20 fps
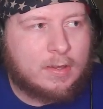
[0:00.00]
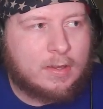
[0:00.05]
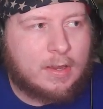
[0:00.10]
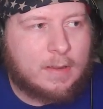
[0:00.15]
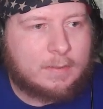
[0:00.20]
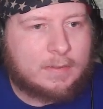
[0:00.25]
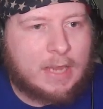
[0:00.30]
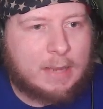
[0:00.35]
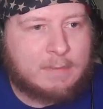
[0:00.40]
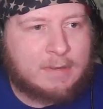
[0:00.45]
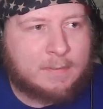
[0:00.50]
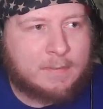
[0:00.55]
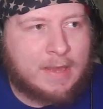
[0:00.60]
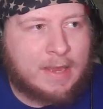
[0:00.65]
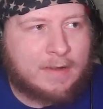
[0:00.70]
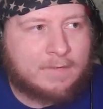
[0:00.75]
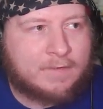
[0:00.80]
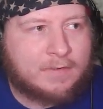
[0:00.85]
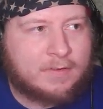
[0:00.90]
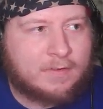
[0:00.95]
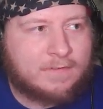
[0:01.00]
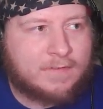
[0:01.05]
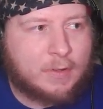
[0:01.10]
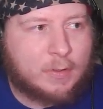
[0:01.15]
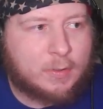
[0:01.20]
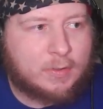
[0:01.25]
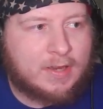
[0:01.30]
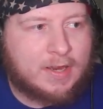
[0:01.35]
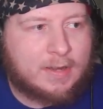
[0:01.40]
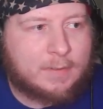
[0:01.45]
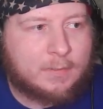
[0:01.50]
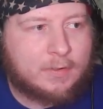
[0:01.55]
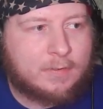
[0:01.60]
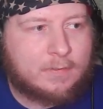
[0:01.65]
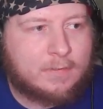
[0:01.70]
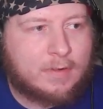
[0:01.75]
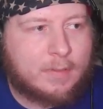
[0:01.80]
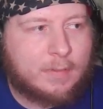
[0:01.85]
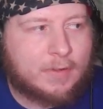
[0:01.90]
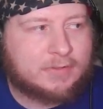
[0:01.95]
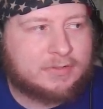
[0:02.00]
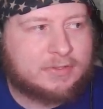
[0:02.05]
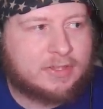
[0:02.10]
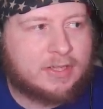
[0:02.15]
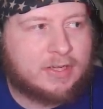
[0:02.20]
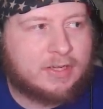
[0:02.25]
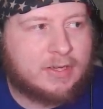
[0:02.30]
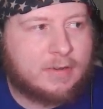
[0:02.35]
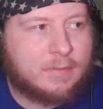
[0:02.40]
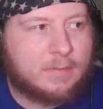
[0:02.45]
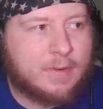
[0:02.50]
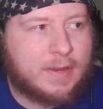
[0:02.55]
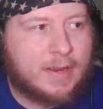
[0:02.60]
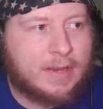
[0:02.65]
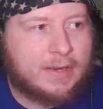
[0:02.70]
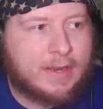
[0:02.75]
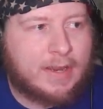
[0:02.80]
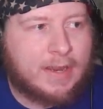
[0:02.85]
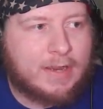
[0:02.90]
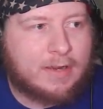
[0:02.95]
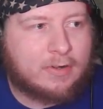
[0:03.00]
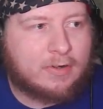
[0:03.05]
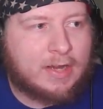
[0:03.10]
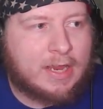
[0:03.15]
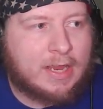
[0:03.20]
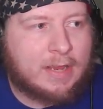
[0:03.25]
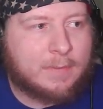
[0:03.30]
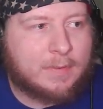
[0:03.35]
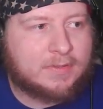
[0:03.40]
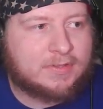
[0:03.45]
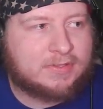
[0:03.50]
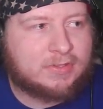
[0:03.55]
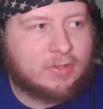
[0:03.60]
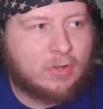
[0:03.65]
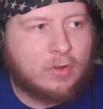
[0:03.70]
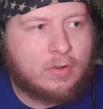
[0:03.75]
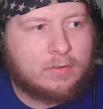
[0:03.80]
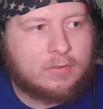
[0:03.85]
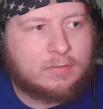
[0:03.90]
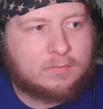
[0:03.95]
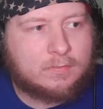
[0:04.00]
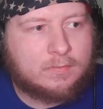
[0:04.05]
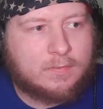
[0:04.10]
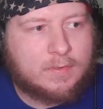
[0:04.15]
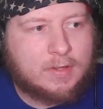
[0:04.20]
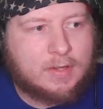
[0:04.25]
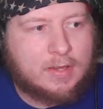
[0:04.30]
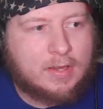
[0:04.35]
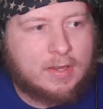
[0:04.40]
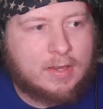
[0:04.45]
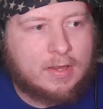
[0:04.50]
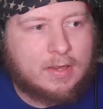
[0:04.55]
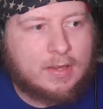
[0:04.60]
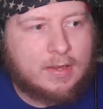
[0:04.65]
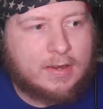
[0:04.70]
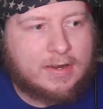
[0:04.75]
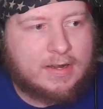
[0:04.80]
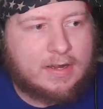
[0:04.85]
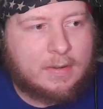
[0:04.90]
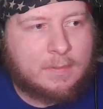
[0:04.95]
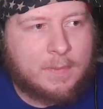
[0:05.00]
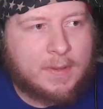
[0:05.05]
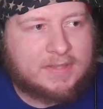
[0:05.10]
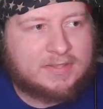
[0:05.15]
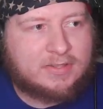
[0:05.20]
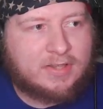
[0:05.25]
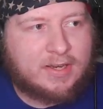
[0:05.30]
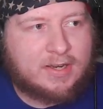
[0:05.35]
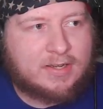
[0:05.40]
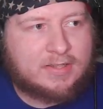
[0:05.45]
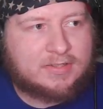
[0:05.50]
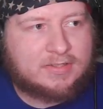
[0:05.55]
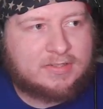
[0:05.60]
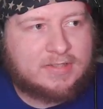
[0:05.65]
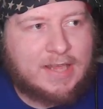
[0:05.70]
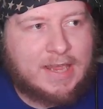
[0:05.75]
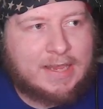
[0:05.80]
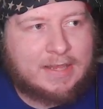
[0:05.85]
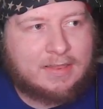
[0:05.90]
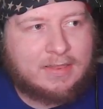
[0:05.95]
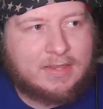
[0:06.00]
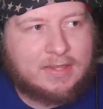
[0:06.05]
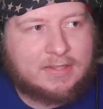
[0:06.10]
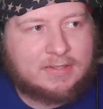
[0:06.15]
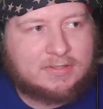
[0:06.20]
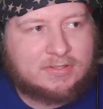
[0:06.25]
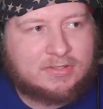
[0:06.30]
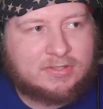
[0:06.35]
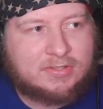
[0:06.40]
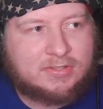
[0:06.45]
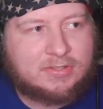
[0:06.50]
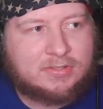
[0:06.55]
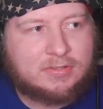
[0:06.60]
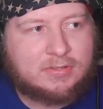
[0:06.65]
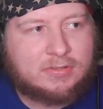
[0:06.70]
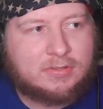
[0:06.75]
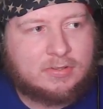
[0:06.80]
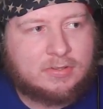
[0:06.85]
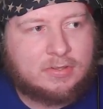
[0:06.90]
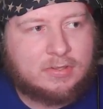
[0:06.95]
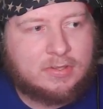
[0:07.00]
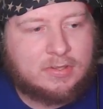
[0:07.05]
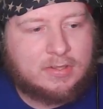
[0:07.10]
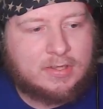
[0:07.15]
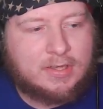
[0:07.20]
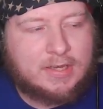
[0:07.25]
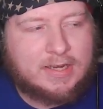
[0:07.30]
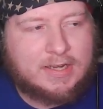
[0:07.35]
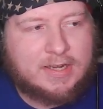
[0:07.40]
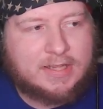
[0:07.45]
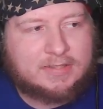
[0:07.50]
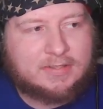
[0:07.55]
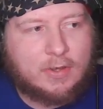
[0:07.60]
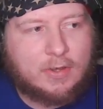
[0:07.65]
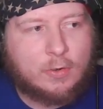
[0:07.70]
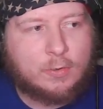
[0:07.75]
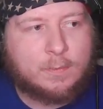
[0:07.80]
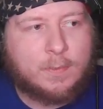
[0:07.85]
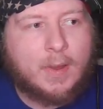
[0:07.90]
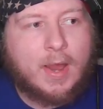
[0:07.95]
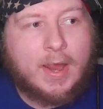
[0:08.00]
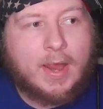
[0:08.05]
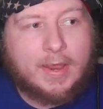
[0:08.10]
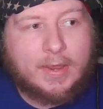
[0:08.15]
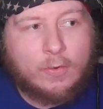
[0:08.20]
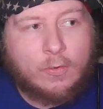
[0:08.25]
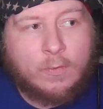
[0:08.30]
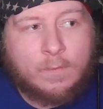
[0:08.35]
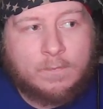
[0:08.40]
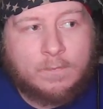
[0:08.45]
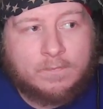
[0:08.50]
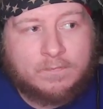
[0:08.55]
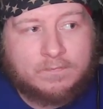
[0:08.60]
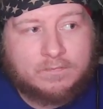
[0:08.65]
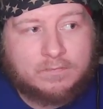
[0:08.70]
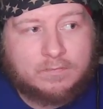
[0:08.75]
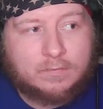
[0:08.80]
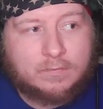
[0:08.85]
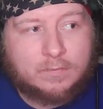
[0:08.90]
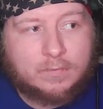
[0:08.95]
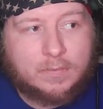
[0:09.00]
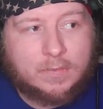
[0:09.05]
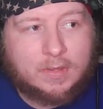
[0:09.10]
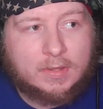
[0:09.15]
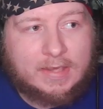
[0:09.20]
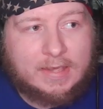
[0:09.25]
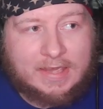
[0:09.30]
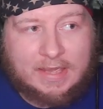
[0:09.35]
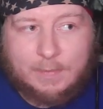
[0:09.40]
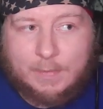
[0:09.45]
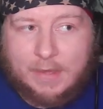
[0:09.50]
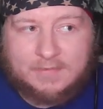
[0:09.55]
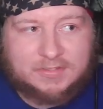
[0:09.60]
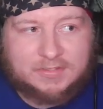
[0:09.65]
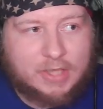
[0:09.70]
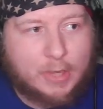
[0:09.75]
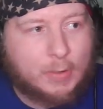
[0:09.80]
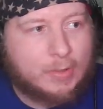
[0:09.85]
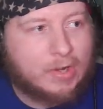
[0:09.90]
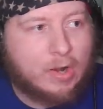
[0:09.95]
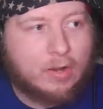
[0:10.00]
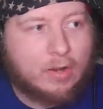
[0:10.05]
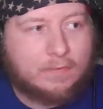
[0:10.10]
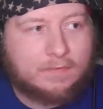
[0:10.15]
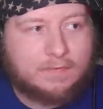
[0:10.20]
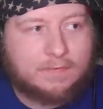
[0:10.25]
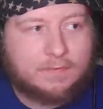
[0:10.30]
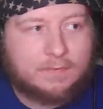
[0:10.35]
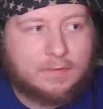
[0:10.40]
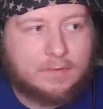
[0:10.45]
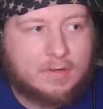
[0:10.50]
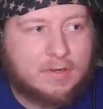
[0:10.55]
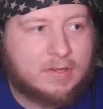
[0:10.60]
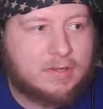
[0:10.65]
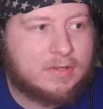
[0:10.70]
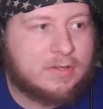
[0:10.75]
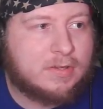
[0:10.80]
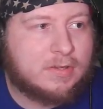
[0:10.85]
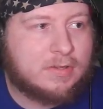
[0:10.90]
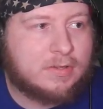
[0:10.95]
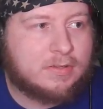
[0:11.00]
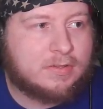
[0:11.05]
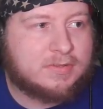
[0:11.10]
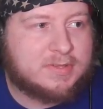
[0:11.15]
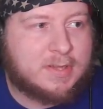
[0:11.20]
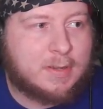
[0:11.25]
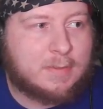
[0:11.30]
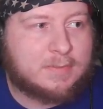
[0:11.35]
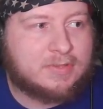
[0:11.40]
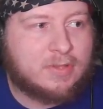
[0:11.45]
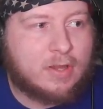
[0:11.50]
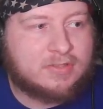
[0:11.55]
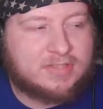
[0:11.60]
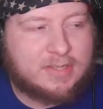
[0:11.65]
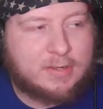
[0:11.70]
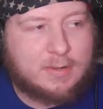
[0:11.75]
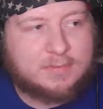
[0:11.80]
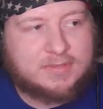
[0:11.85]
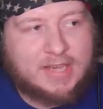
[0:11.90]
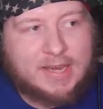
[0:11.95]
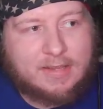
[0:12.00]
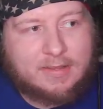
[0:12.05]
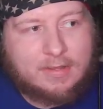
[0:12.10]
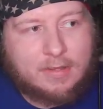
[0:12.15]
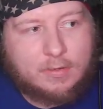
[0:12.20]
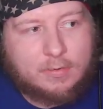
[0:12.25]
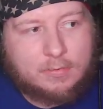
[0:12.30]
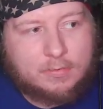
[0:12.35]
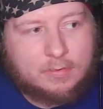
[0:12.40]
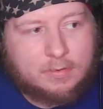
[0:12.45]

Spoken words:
I'm coming back for the photo camera. I'm also going to come back and grab assault. And I'm basically going to stack this in its own pile. EMF's going off. See what I'm saying, though?